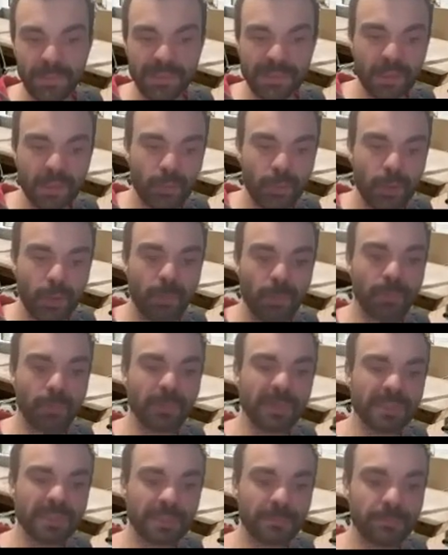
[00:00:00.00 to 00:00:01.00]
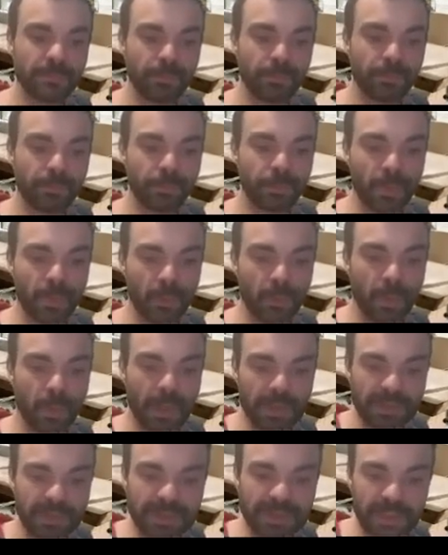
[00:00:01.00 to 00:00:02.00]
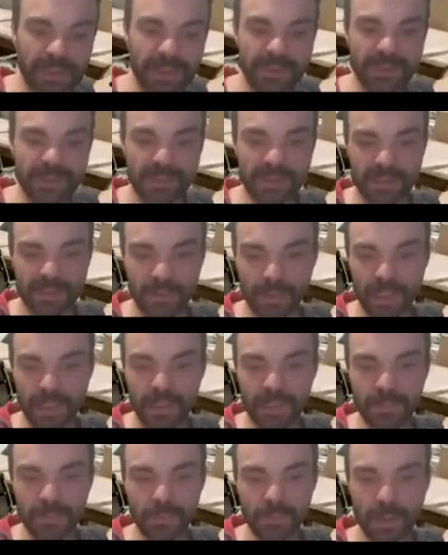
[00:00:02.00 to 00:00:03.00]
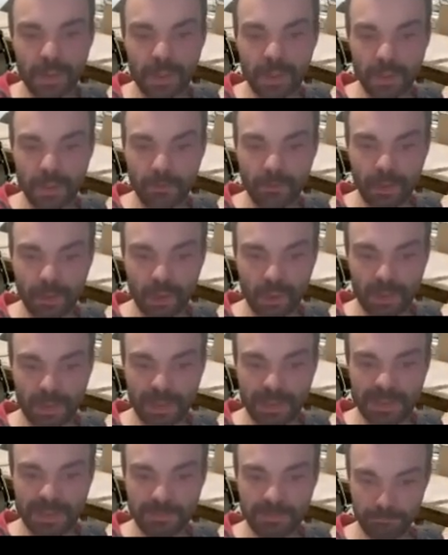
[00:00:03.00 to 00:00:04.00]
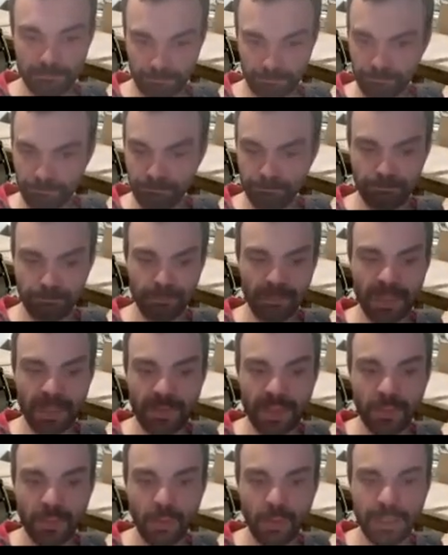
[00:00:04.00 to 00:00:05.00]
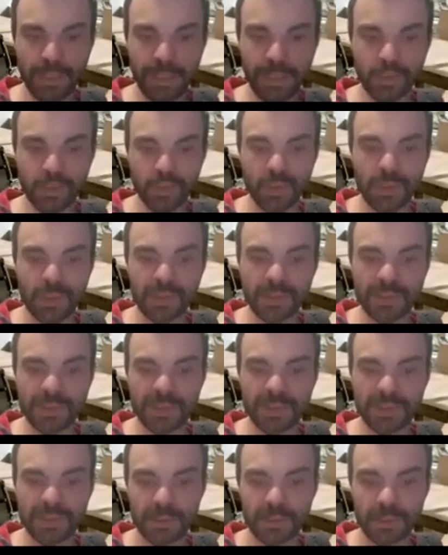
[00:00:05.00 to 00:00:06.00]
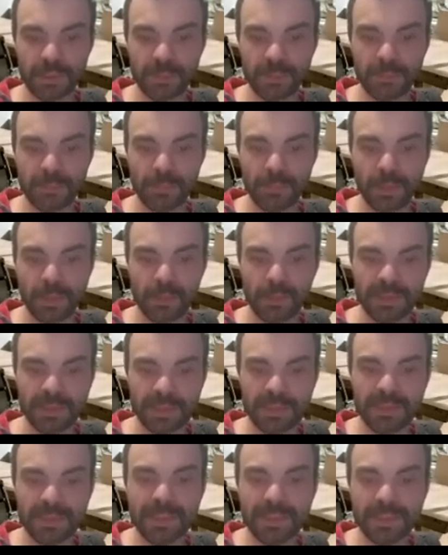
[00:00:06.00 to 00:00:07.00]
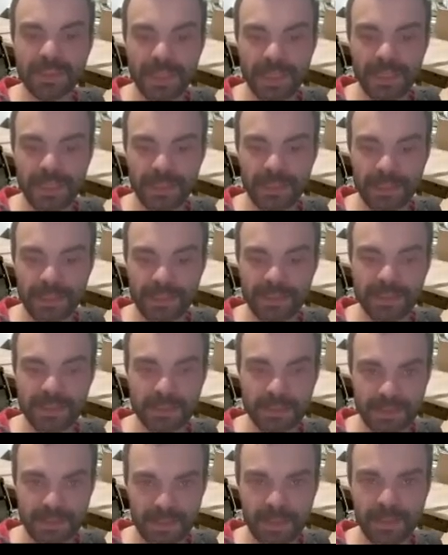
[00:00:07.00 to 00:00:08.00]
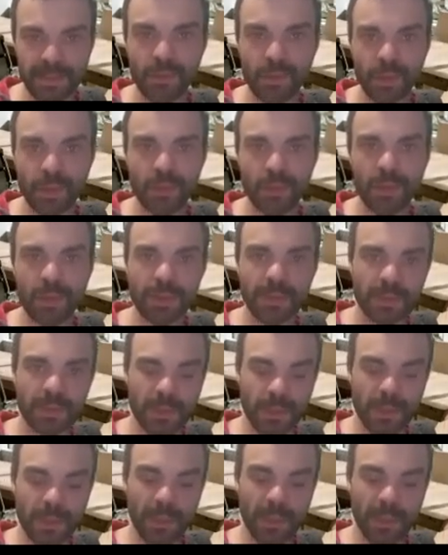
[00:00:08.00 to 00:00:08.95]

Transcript: by such problems. One is that it's discrete, which means that all actions impose instantaneous state changes.